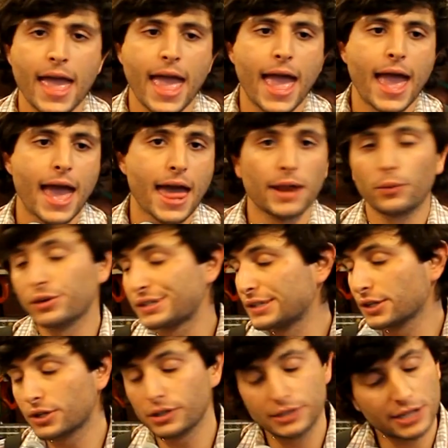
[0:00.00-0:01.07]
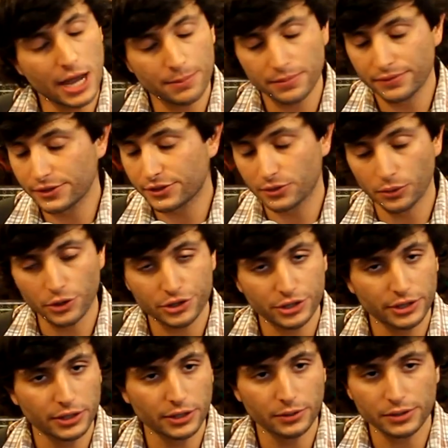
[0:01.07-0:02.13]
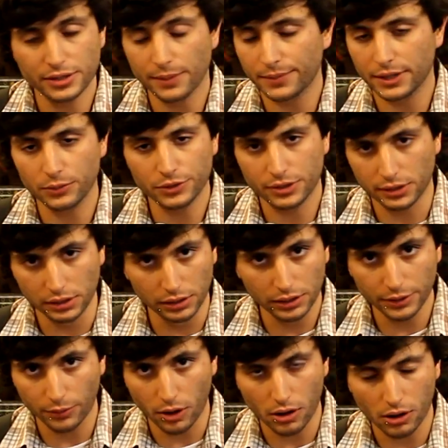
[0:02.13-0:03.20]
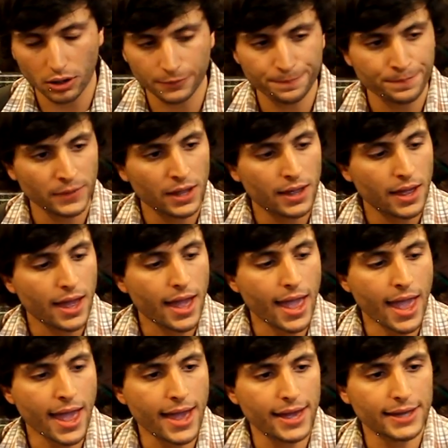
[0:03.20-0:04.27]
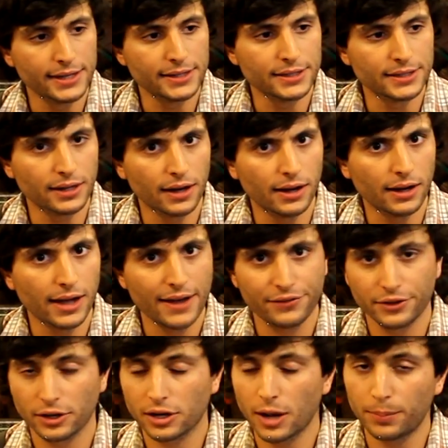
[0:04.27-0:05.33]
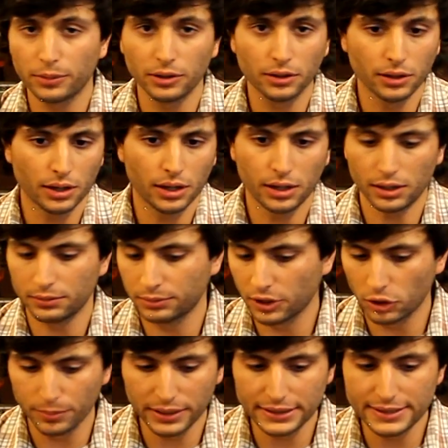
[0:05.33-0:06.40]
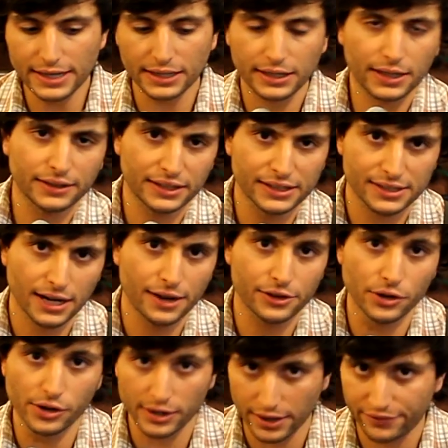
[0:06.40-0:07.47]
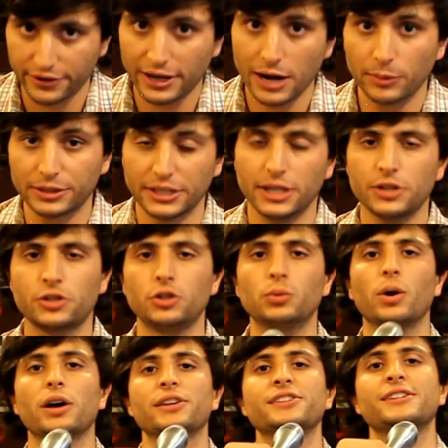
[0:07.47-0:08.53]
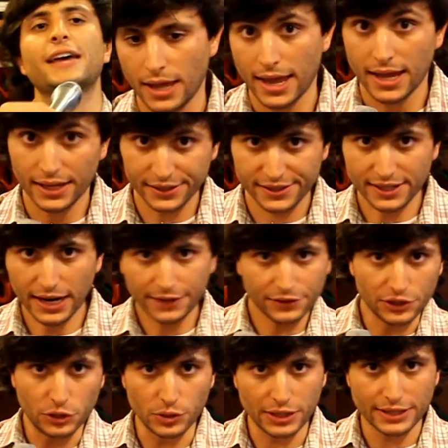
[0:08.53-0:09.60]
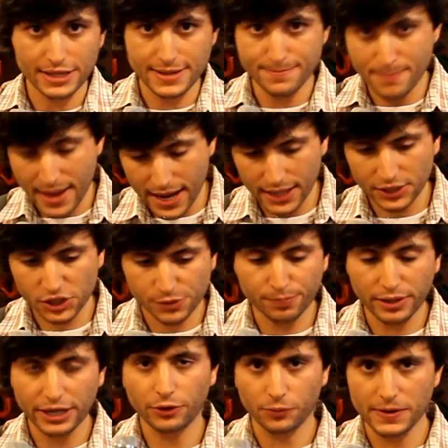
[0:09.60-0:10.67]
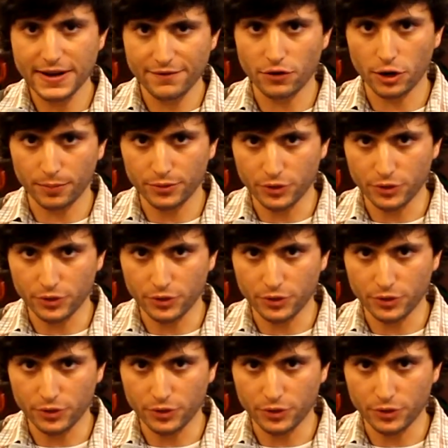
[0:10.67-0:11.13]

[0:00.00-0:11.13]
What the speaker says: and it wasn't a good type of distortion. Something was clearly wrong, And after a little bit of digging on the inside of the unit, I figured out what the issue was. Inside the unit, the main spring reverb